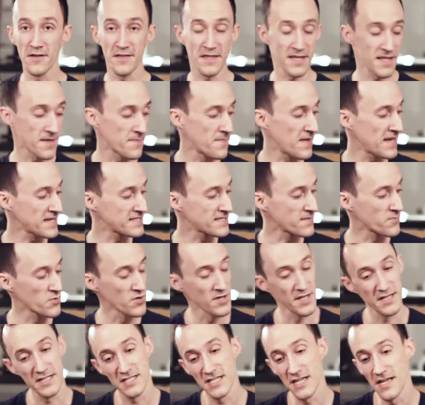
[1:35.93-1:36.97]
thing that makes them
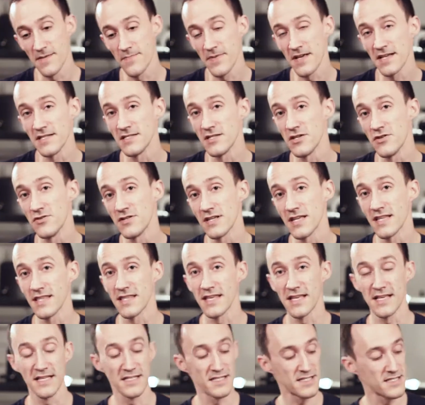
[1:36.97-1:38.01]
really cheap is using
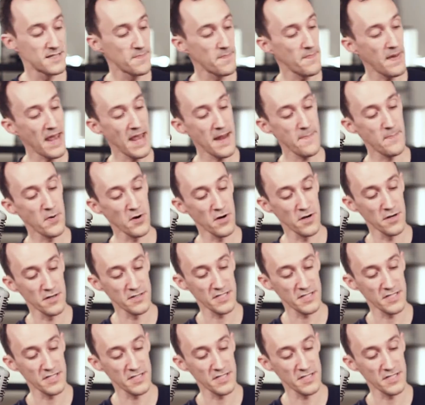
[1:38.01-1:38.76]
these paper